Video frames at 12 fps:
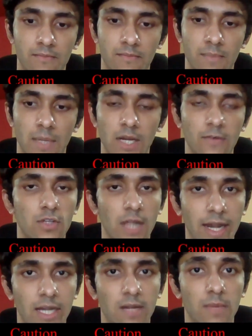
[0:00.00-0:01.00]
individual
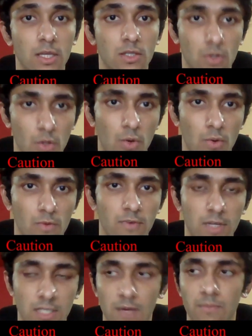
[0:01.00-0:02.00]
item is grown. For
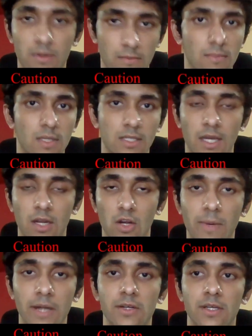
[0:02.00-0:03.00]
example, let's again go
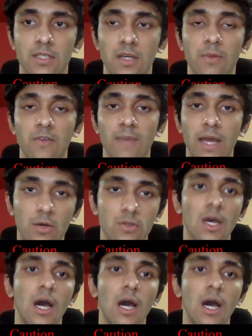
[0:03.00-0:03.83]
back to example of mangoes.